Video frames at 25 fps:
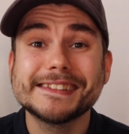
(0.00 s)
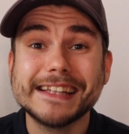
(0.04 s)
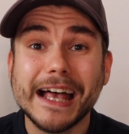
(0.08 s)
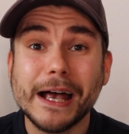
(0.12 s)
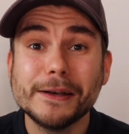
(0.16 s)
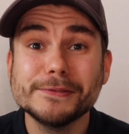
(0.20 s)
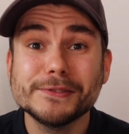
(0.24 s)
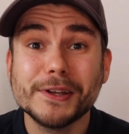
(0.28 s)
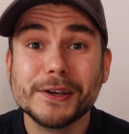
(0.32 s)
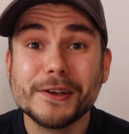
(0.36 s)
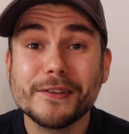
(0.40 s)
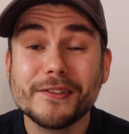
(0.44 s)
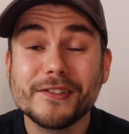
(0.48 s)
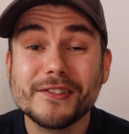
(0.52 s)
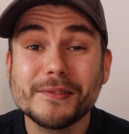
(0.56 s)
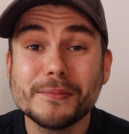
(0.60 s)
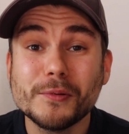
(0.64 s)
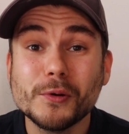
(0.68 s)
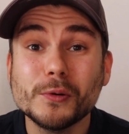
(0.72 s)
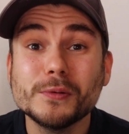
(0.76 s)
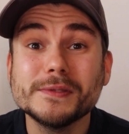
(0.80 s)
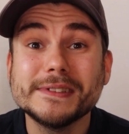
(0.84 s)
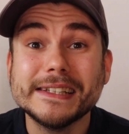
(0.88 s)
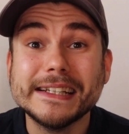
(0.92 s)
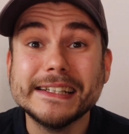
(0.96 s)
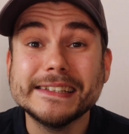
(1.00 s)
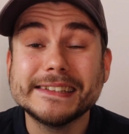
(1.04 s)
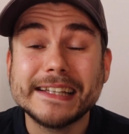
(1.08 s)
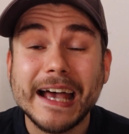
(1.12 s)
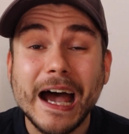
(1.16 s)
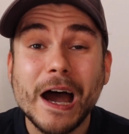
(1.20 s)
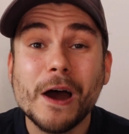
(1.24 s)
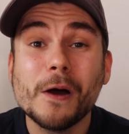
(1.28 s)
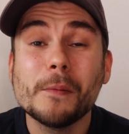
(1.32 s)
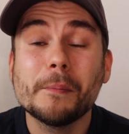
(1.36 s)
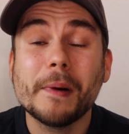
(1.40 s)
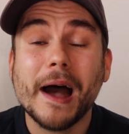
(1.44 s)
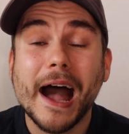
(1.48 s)
Sounds like a small
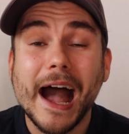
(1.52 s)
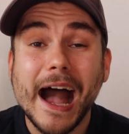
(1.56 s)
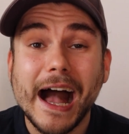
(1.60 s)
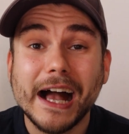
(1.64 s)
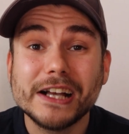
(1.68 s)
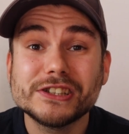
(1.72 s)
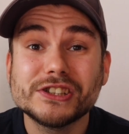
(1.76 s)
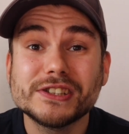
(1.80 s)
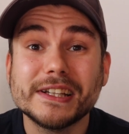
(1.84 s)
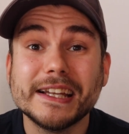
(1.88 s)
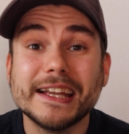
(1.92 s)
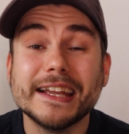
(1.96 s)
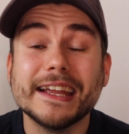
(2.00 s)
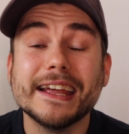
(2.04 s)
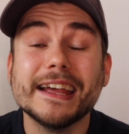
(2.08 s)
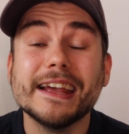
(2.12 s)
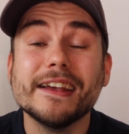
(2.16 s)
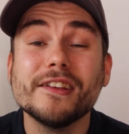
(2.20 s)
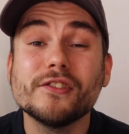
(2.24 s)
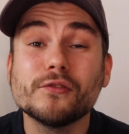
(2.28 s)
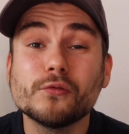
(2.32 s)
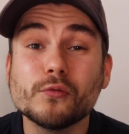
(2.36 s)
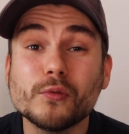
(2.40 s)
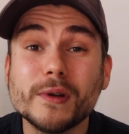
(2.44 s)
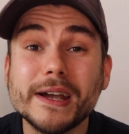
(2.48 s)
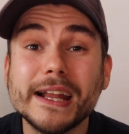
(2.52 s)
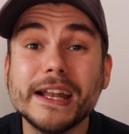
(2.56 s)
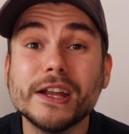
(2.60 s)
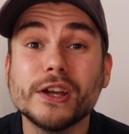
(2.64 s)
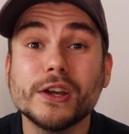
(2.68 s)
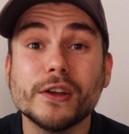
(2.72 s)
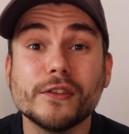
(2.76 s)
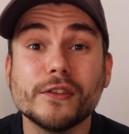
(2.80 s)
detail, but actually it is really